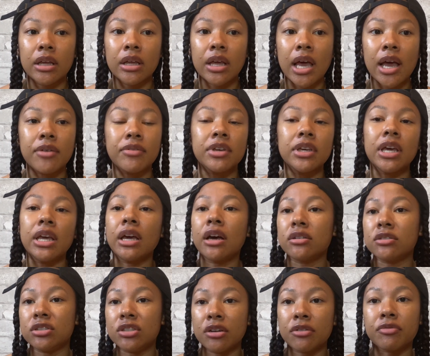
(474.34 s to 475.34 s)
having it
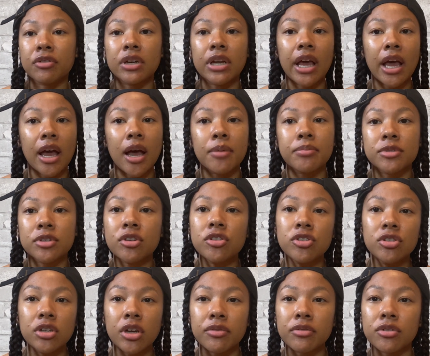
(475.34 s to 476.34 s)
on different apps because
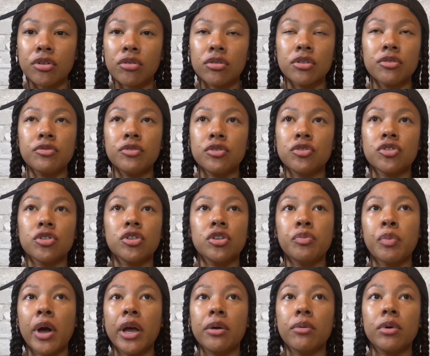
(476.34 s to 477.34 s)
you never know in the future you
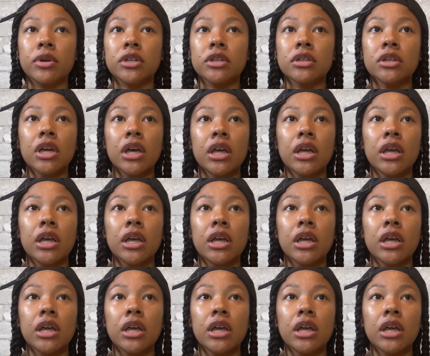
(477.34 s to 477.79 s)
might want to.